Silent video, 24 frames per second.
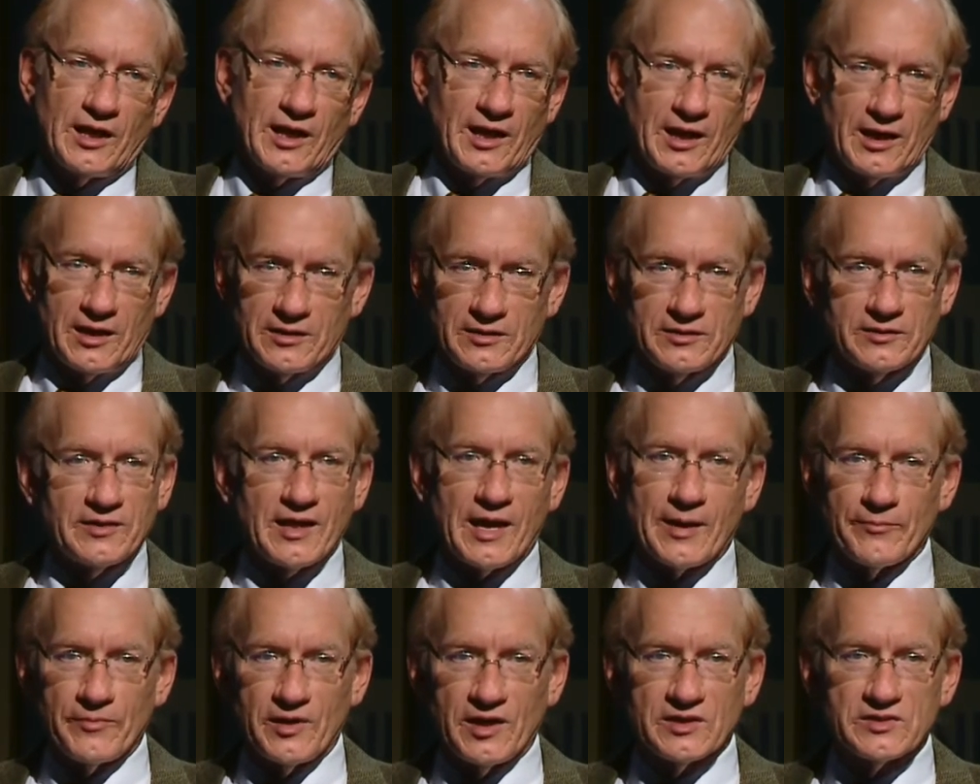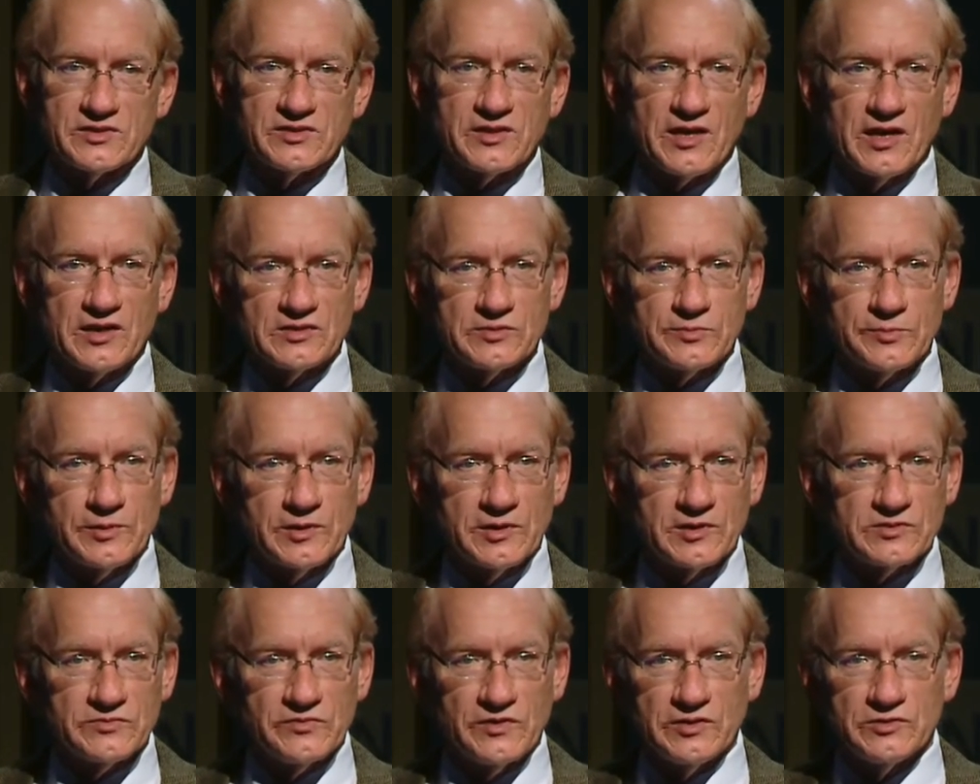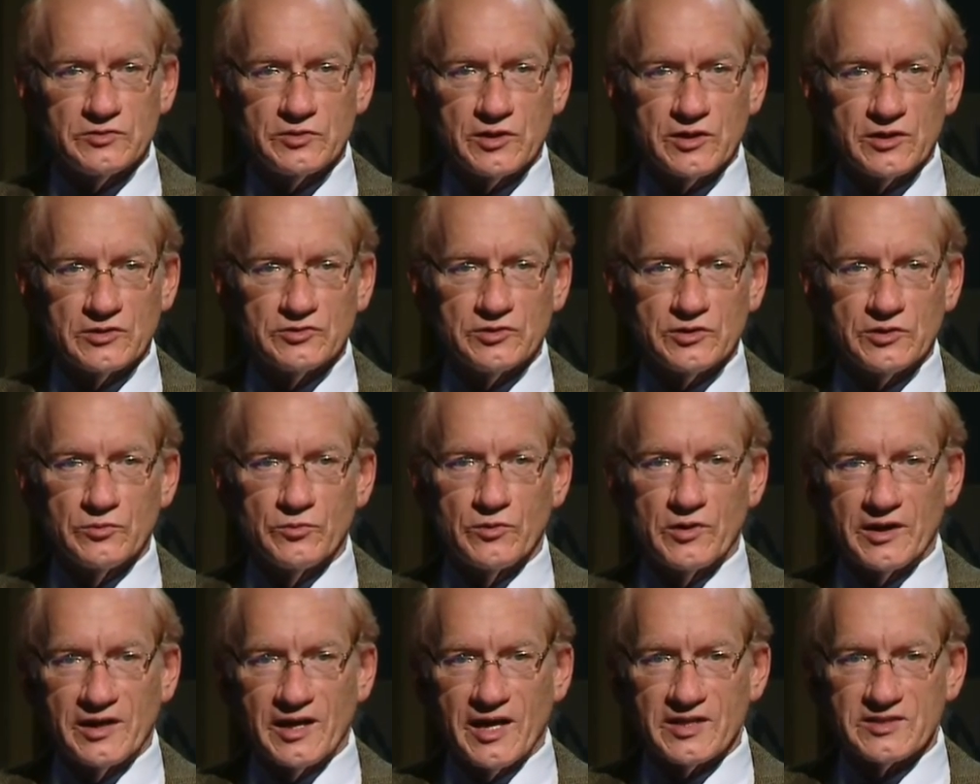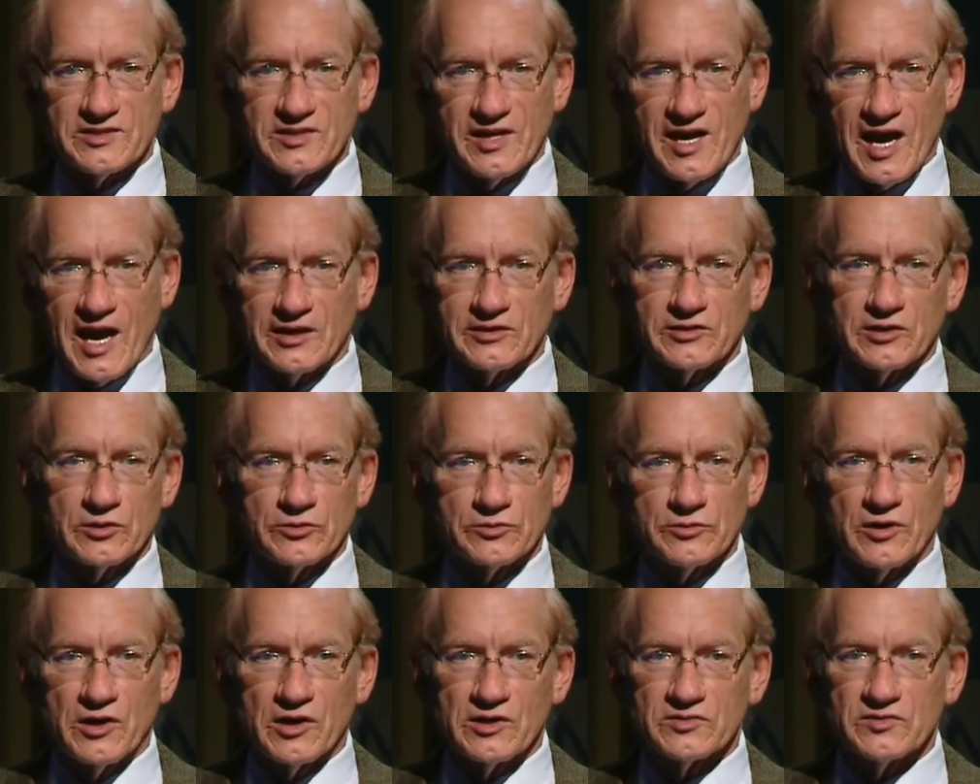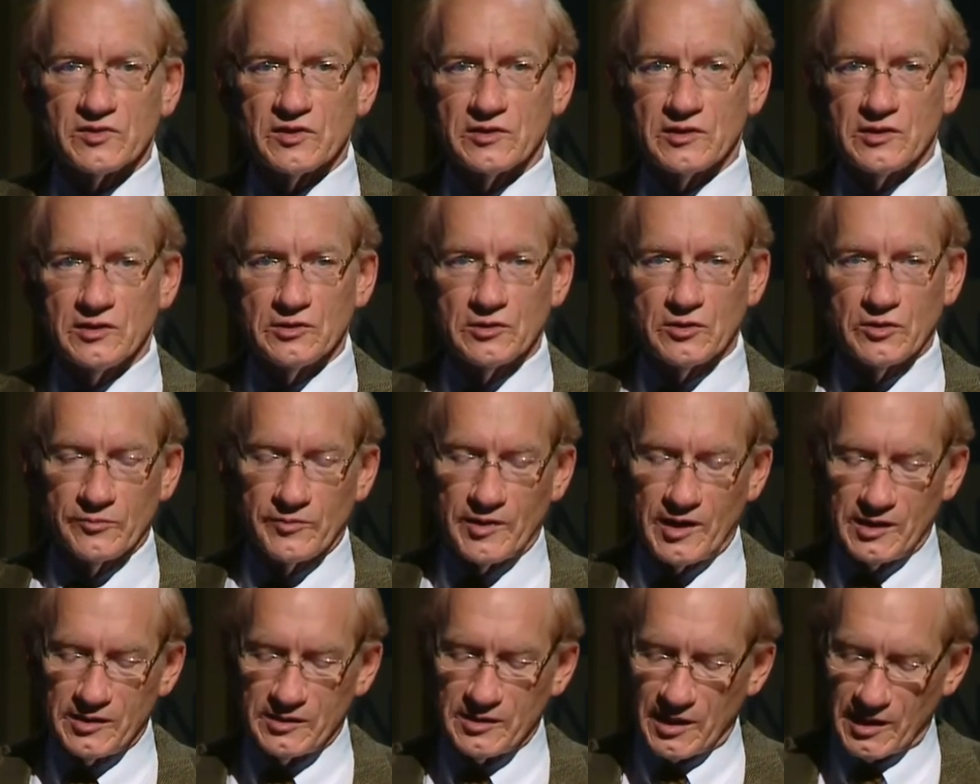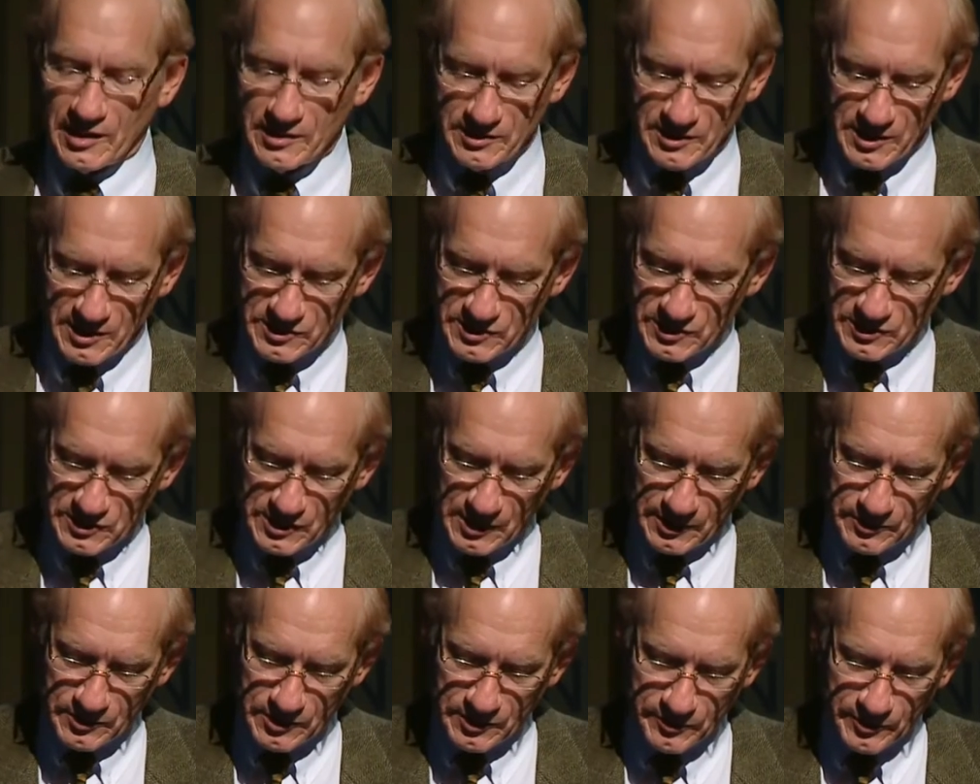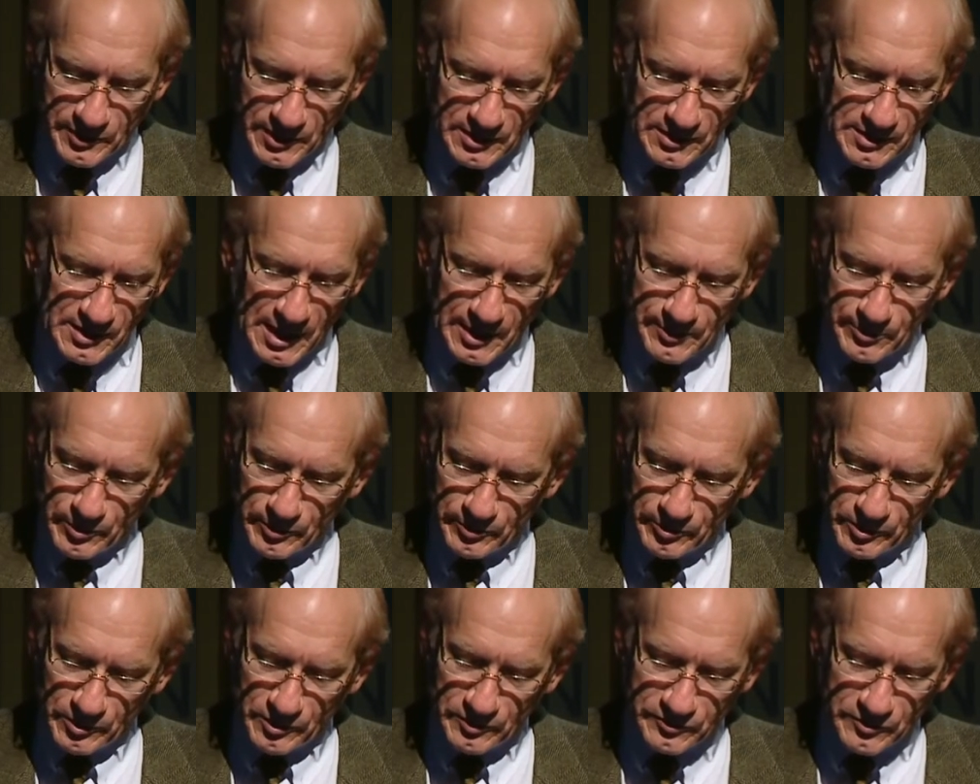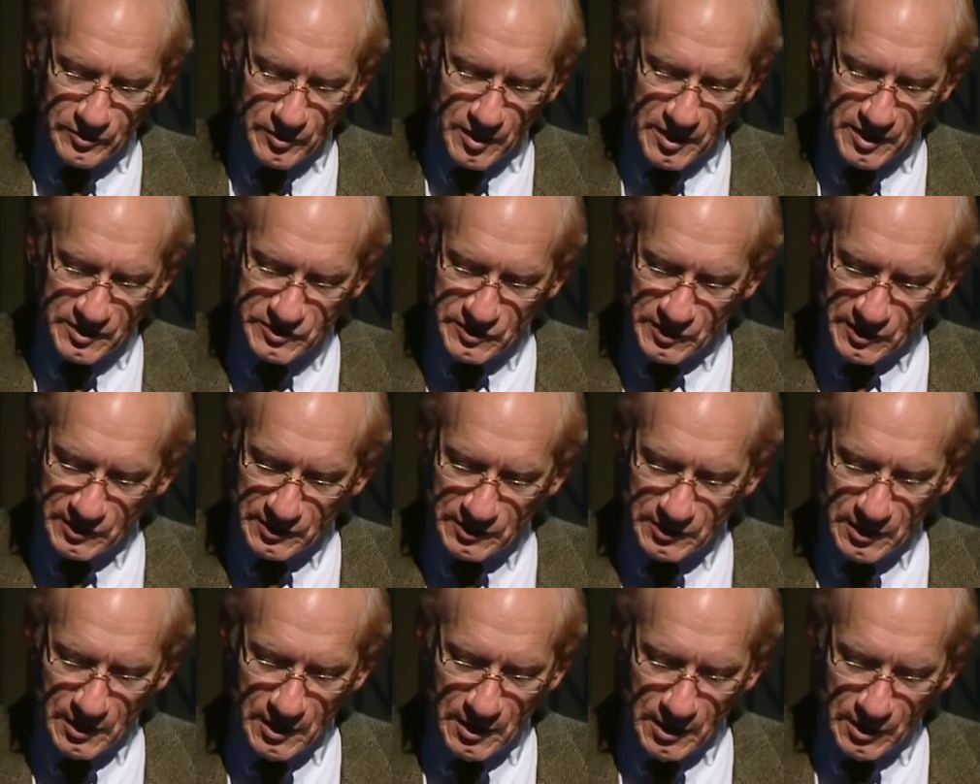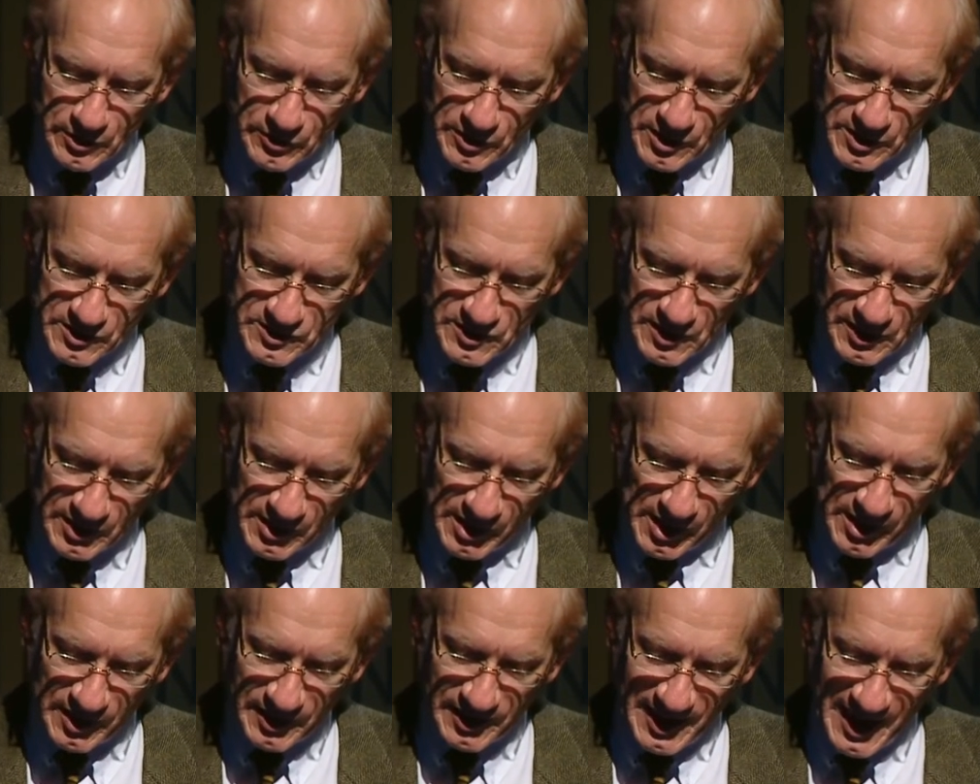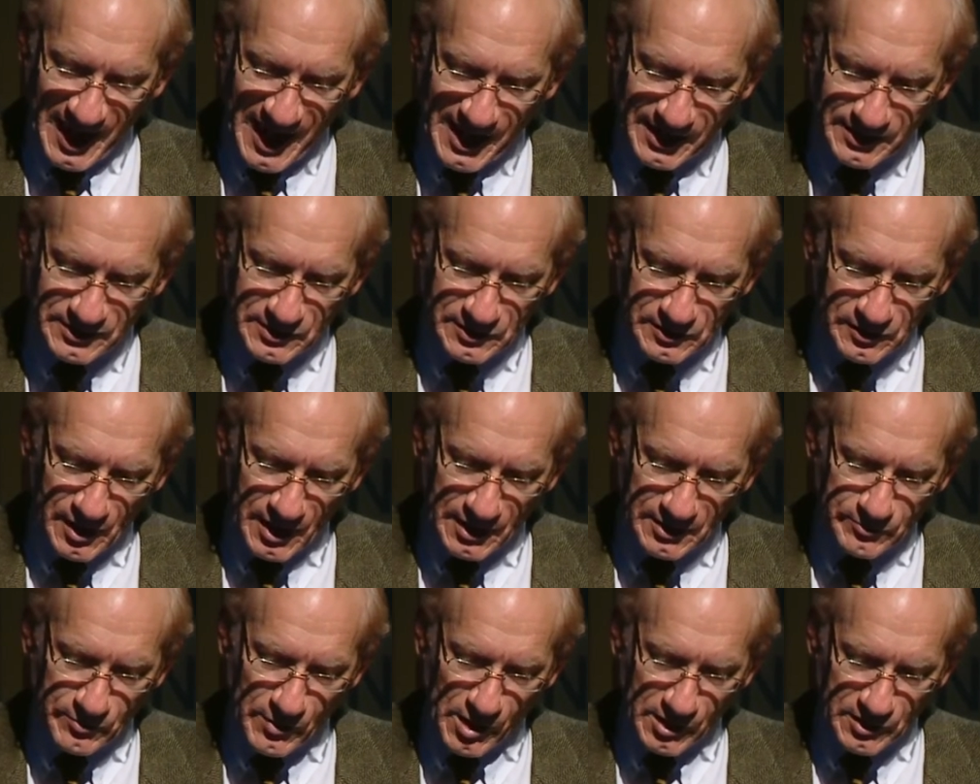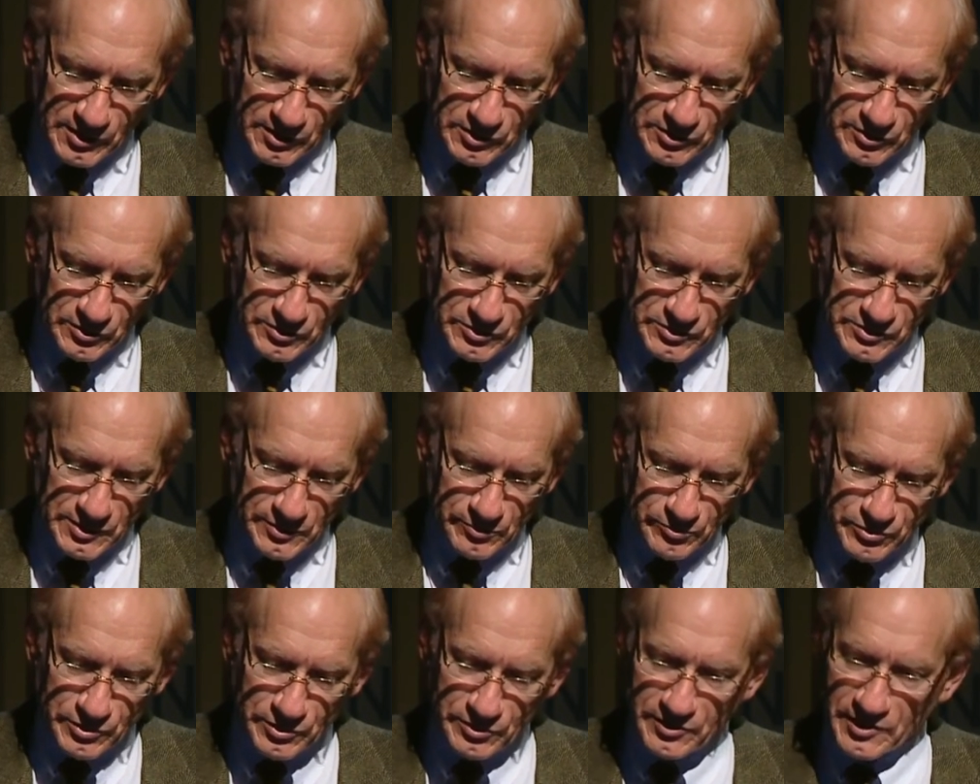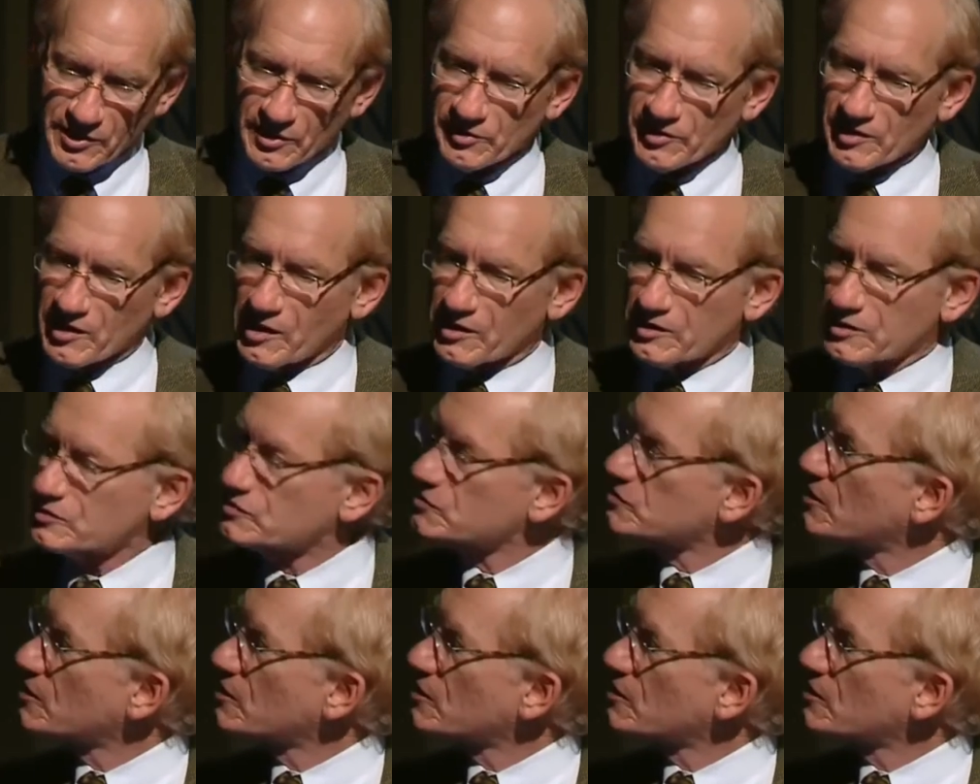and that makes sense because VGRG1 has an actin cross-linking domain and doesn't seem to be capable of cross-linking any actin-like molecules in prokaryotic